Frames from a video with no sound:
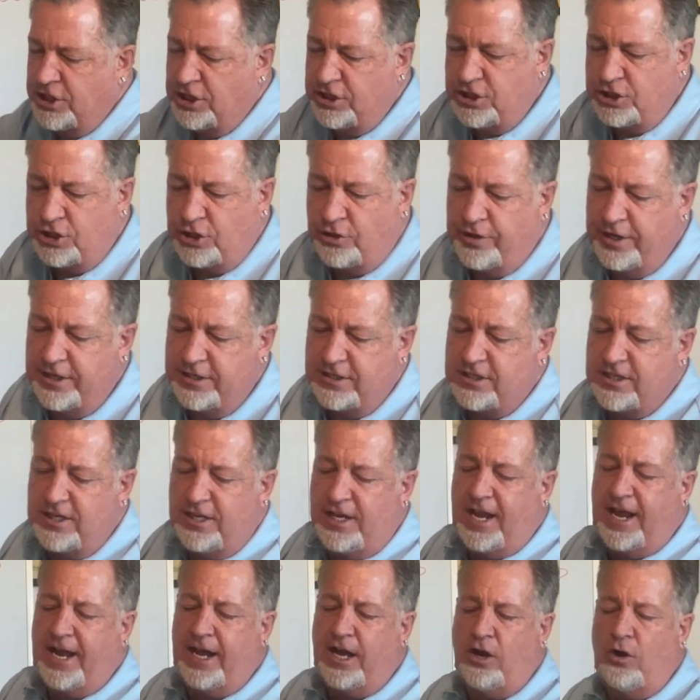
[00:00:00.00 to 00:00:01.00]
insurance.
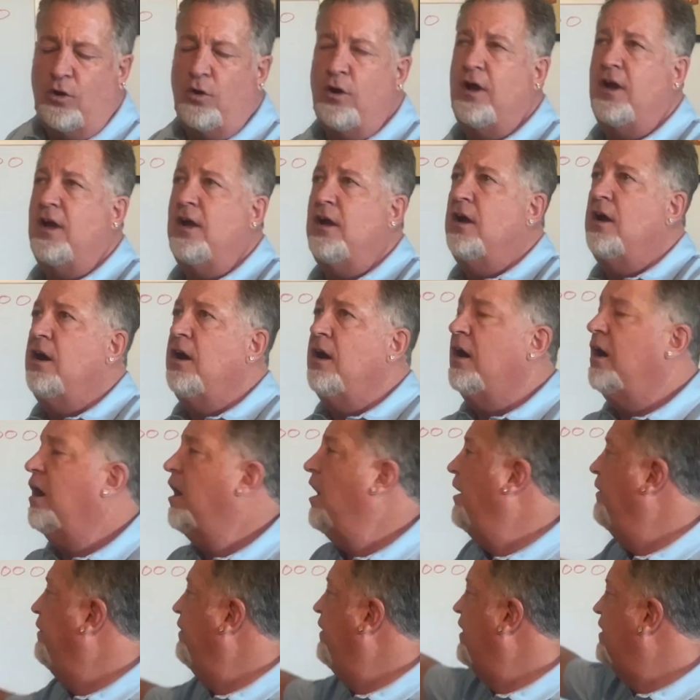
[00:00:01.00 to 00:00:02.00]
Now,
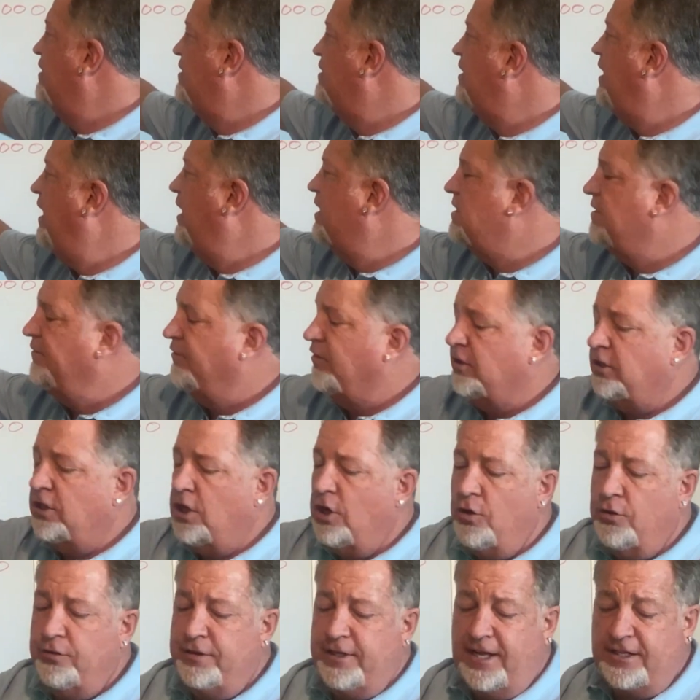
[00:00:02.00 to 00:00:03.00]
on this size of a
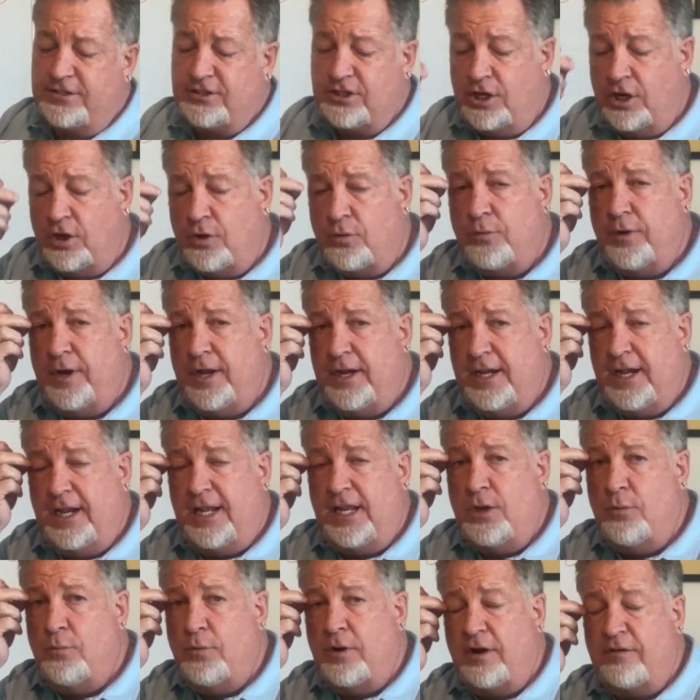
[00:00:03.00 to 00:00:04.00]
loan, that's going to run
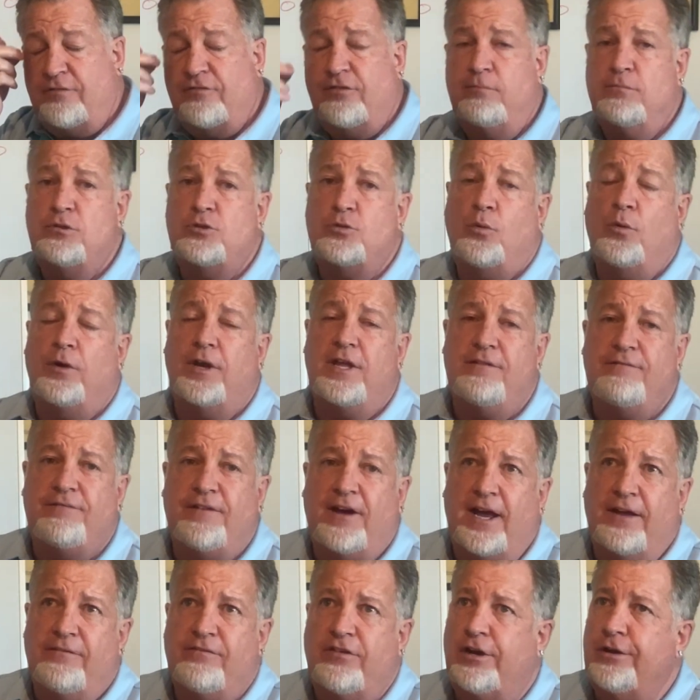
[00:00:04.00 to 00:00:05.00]
anywhere from
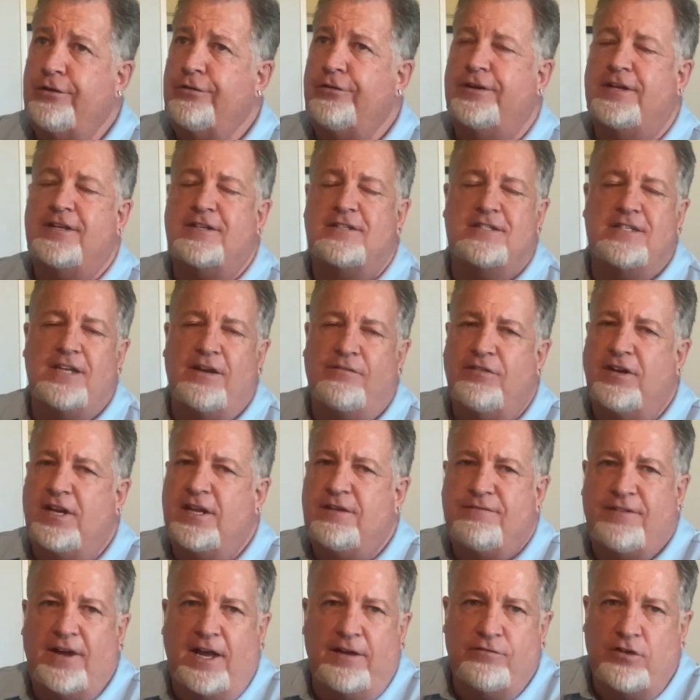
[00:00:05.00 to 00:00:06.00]
$2,500 to
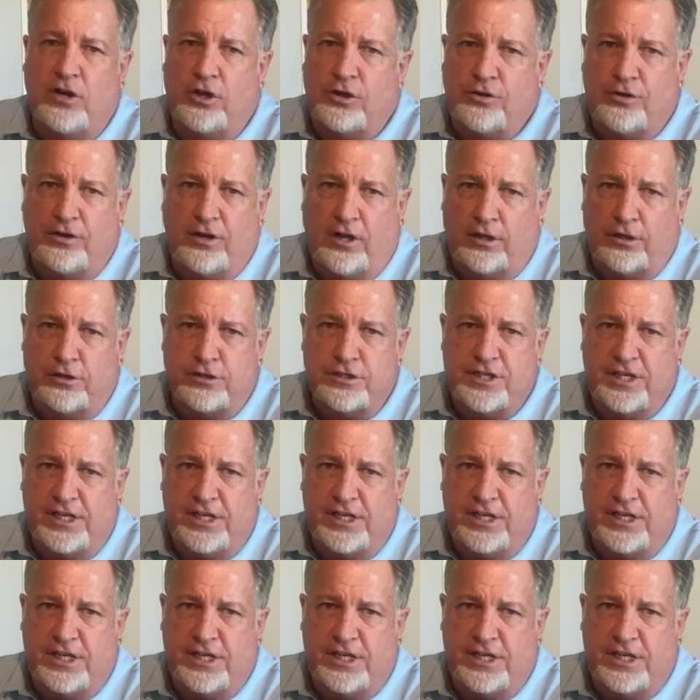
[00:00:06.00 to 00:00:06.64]
$7,500